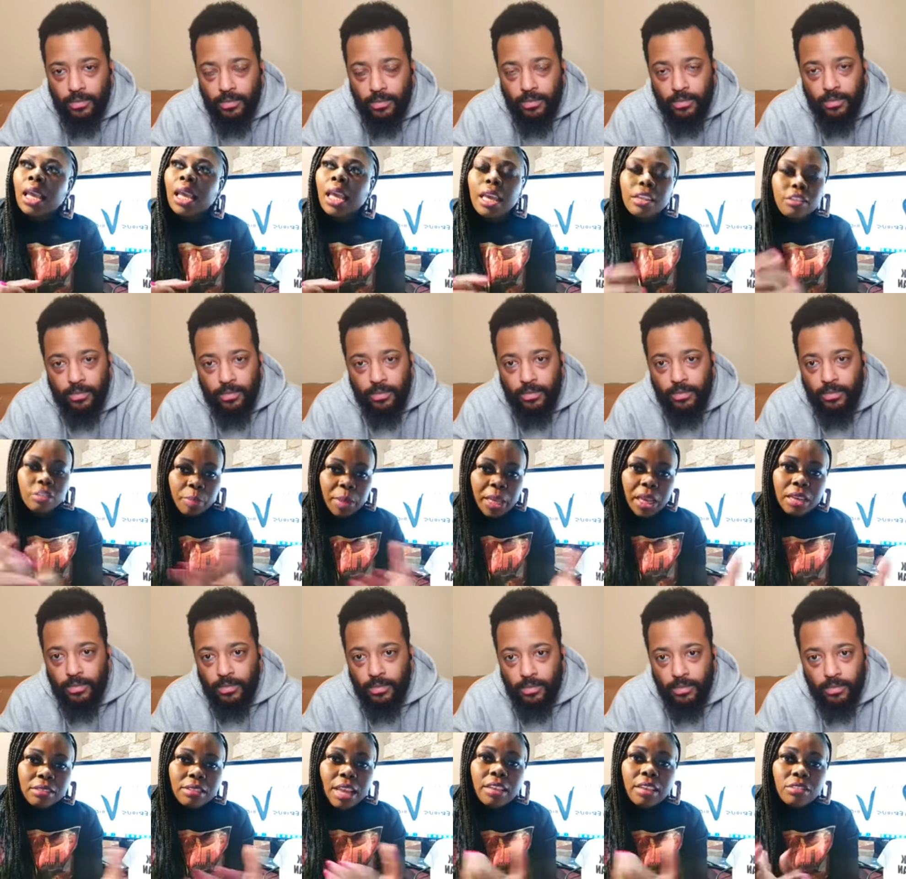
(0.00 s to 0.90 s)
Speaker 1: It's
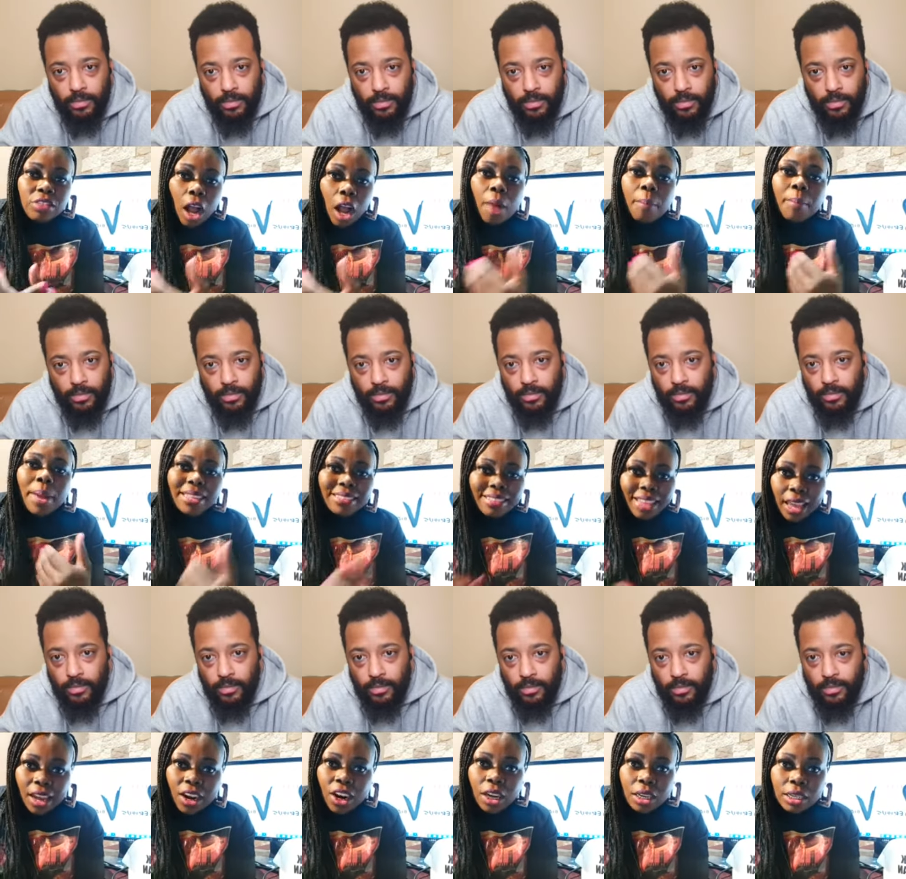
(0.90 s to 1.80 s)
because I start my
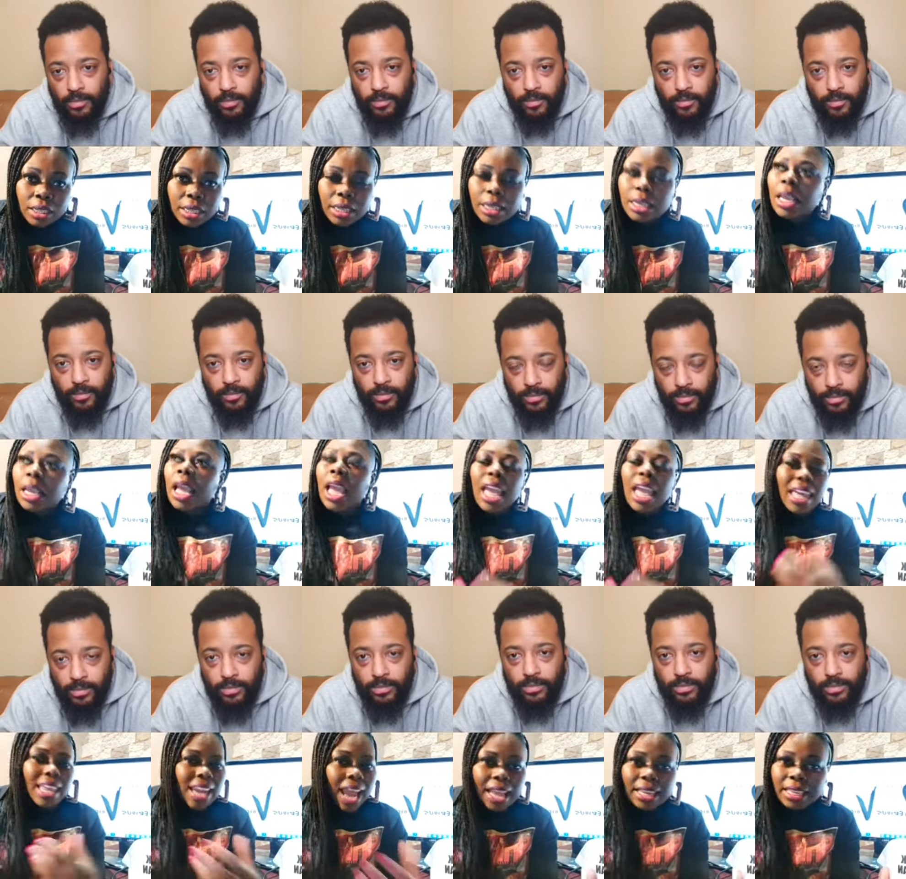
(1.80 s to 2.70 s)
day early
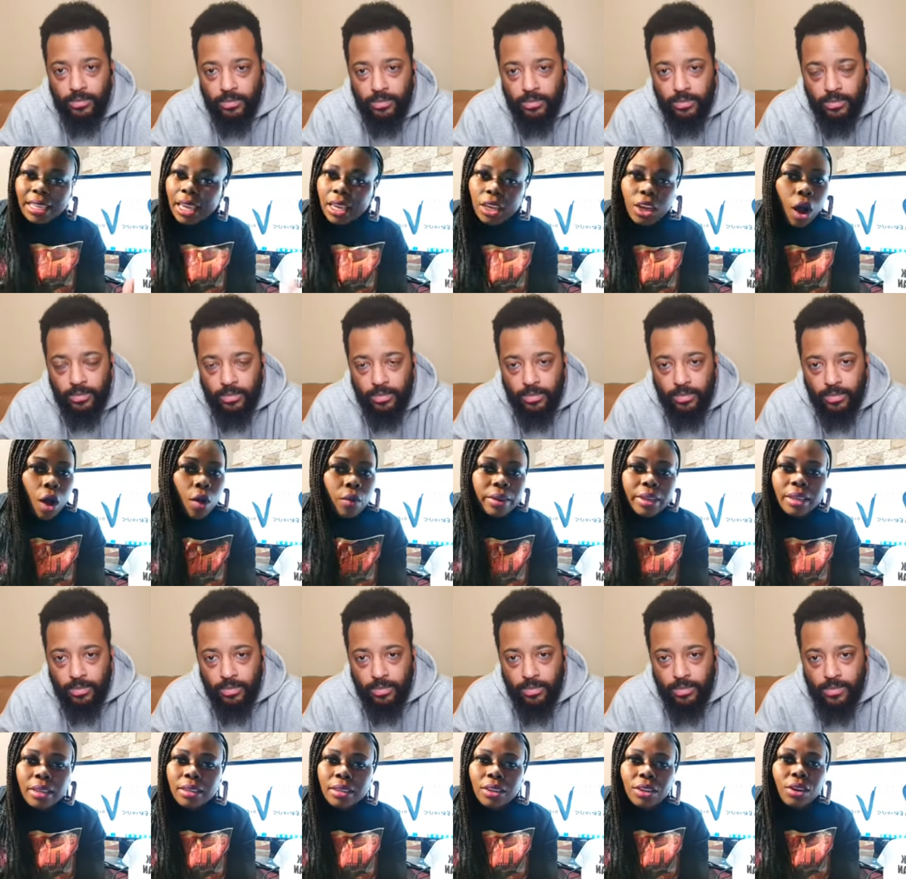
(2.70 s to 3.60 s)
and I get
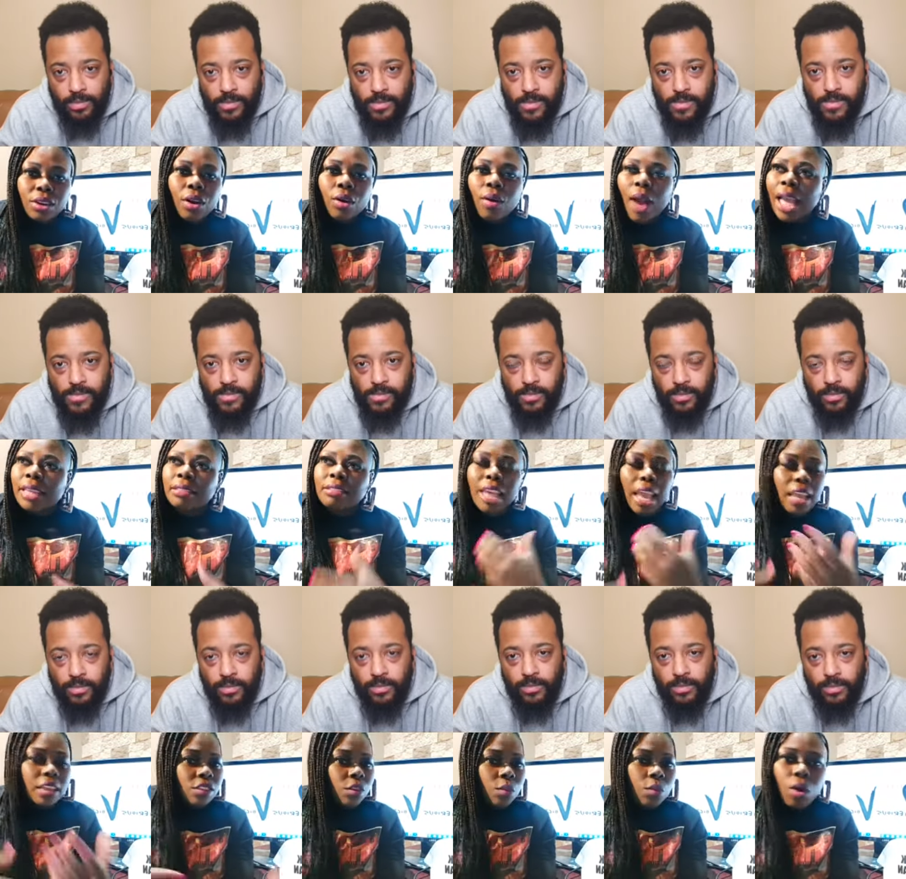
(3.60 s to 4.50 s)
going. You know, I
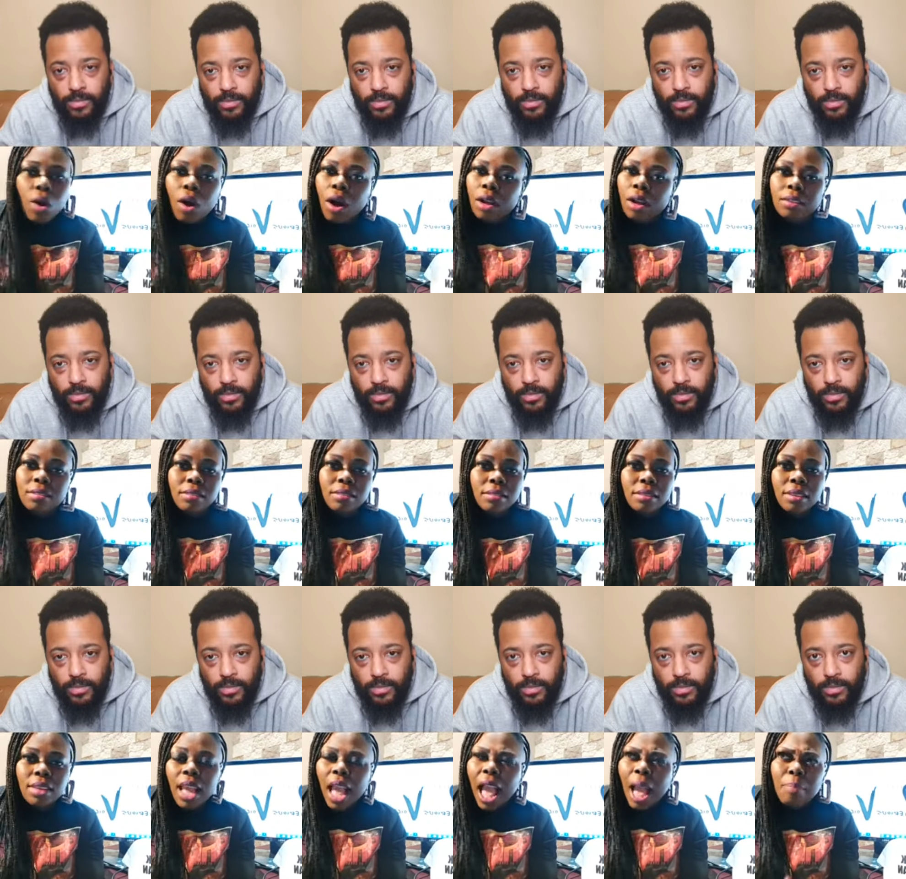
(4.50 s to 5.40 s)
take the walks.
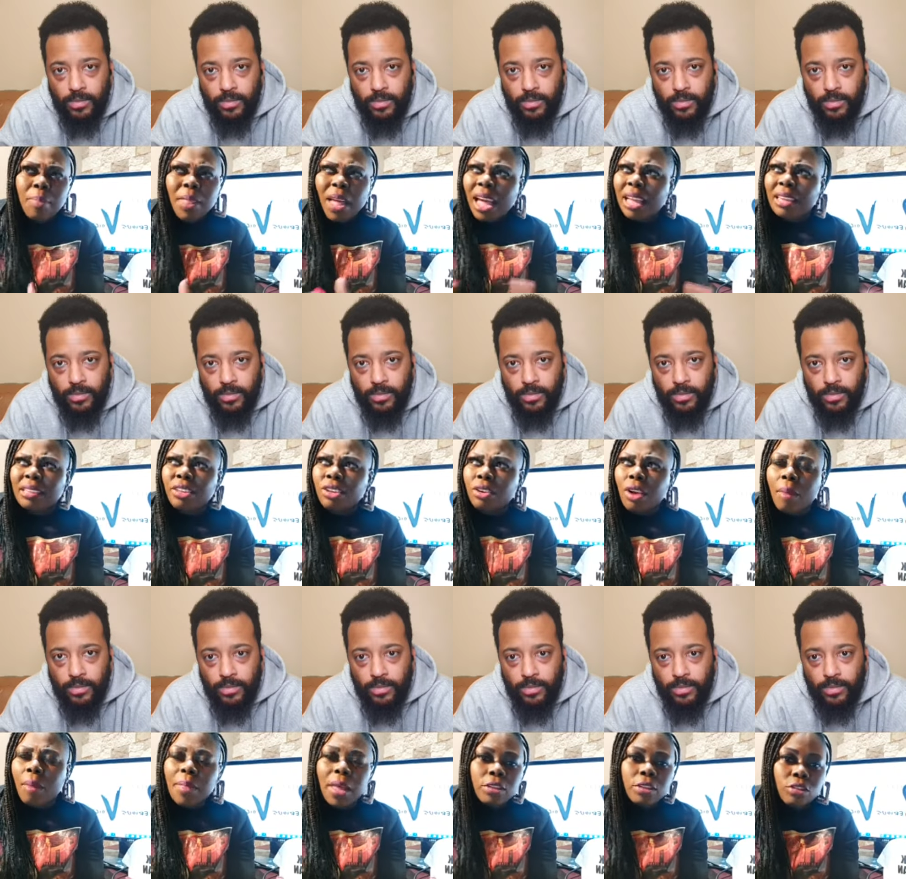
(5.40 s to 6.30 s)
I'm not, you know,
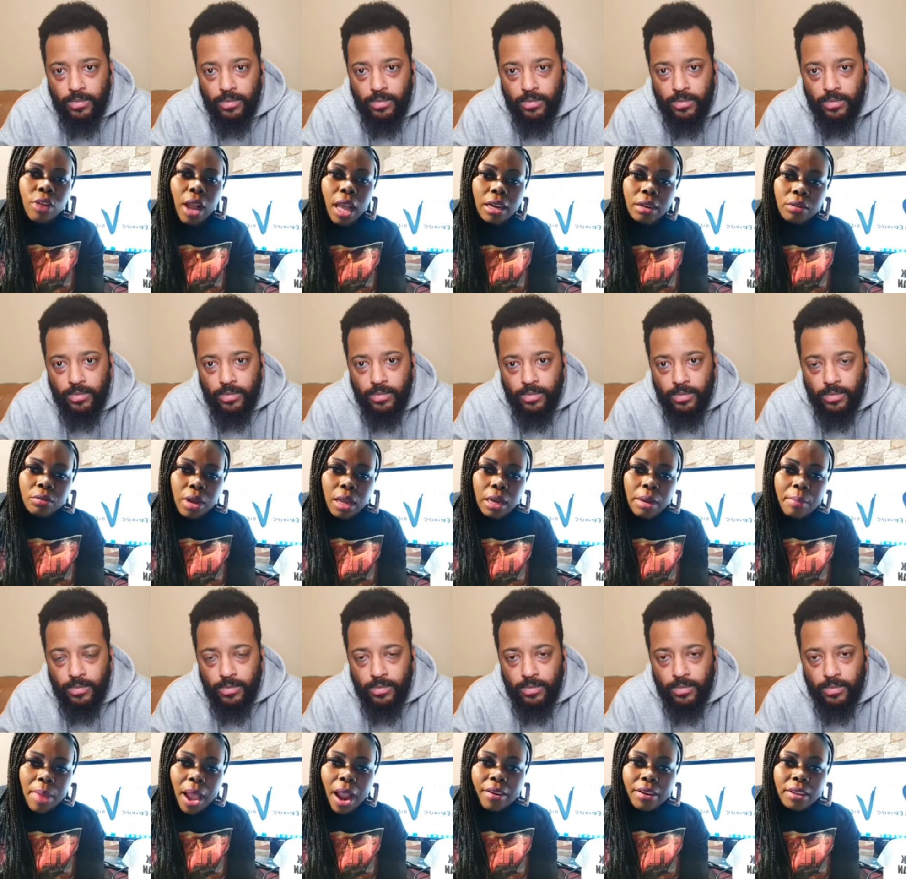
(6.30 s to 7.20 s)
I'm not trying to run a
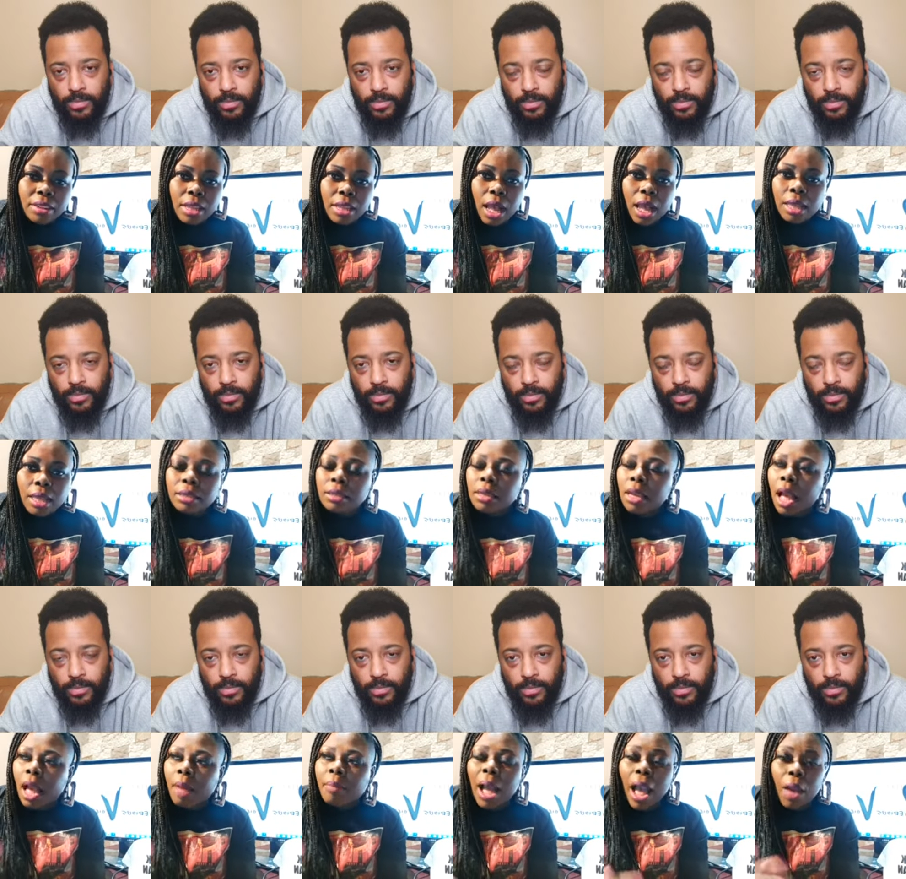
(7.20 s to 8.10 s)
marathon.
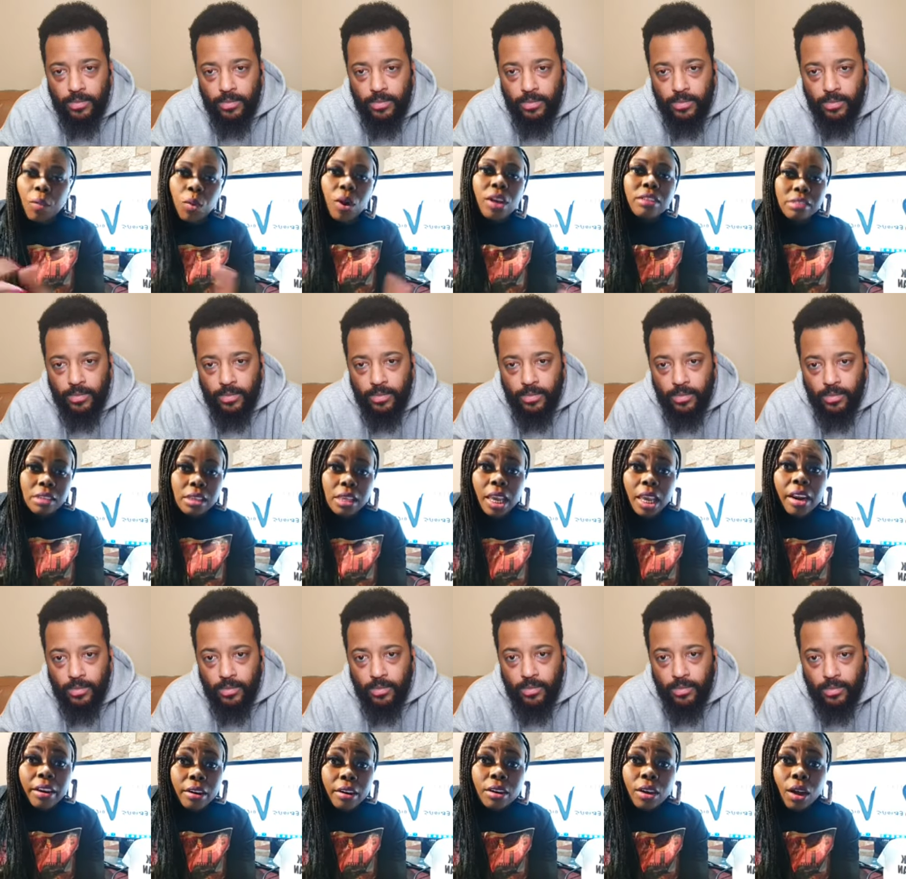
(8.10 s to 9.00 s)
Um, I was a
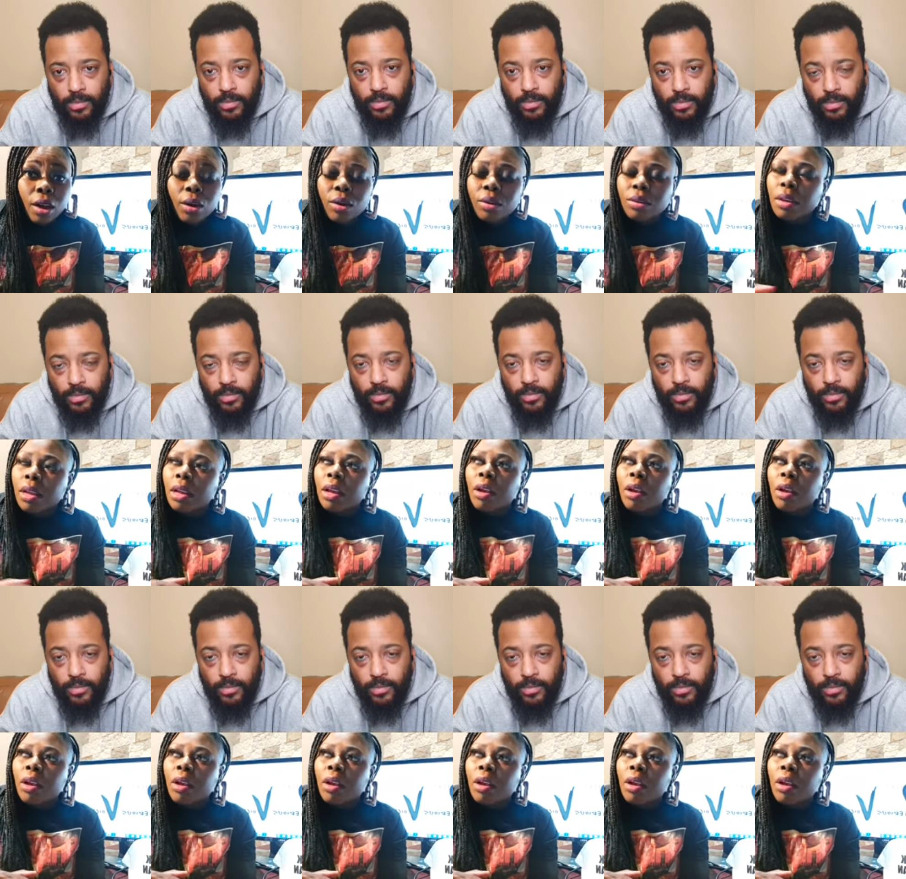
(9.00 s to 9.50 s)
year ago,